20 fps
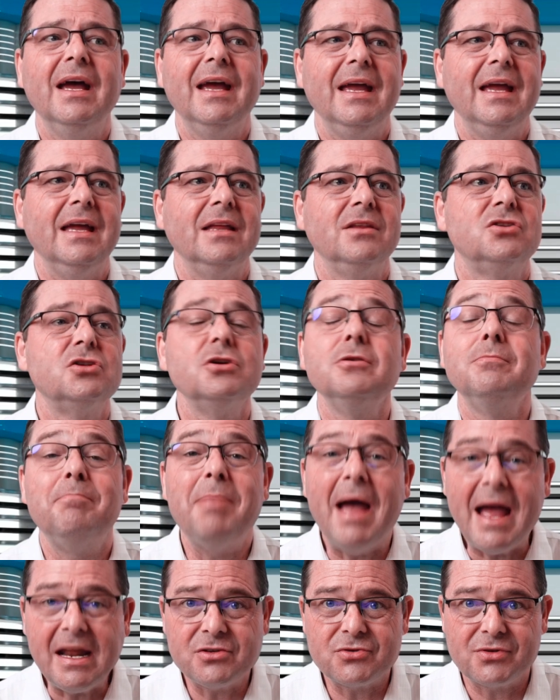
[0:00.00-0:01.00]
into
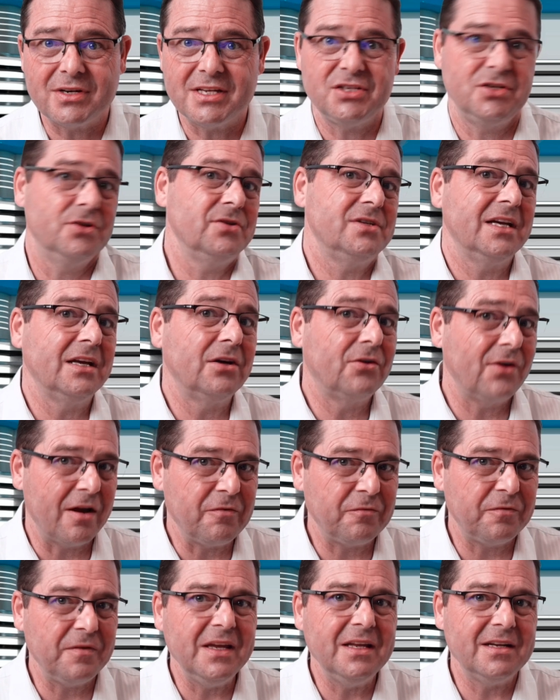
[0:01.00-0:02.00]
batteries, using
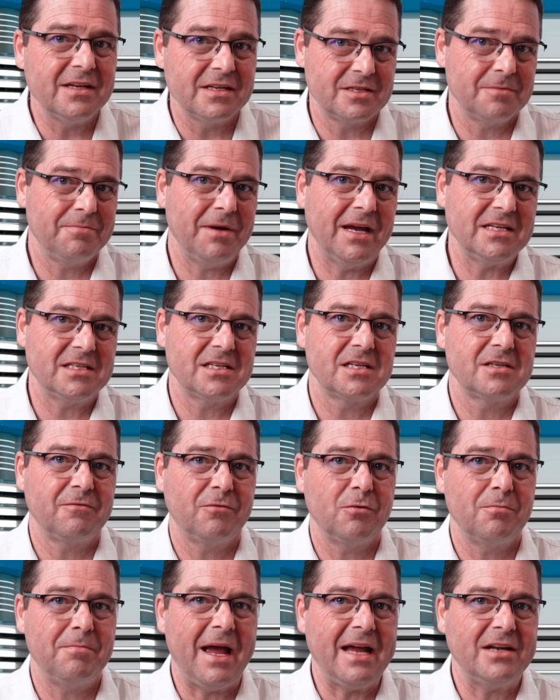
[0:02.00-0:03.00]
graphene as a basis
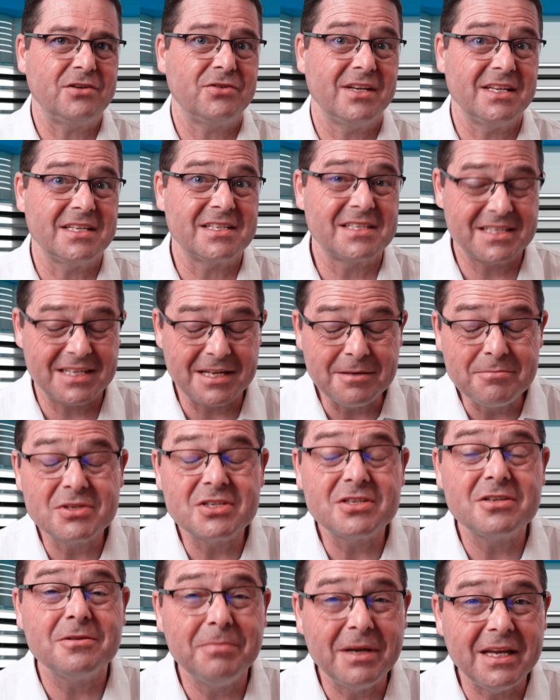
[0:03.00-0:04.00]
for batteries
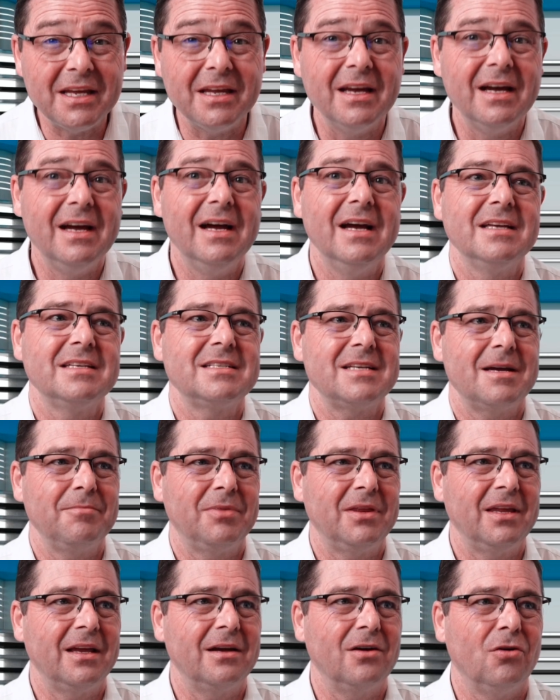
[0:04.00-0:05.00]
seems to be
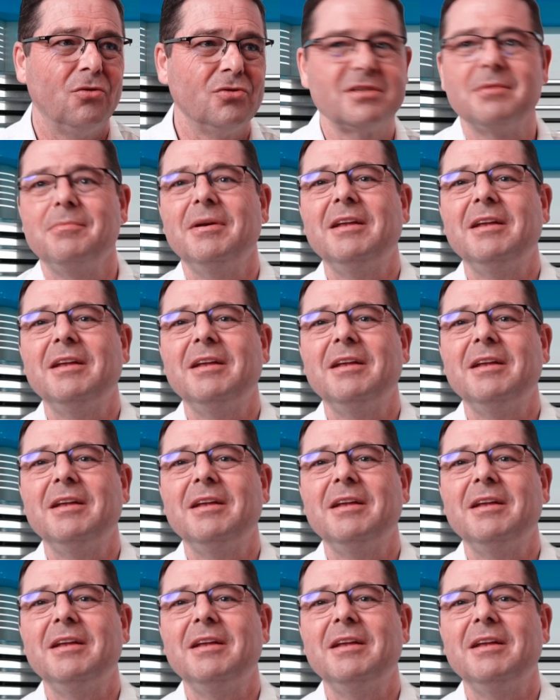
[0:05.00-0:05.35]
something awesome.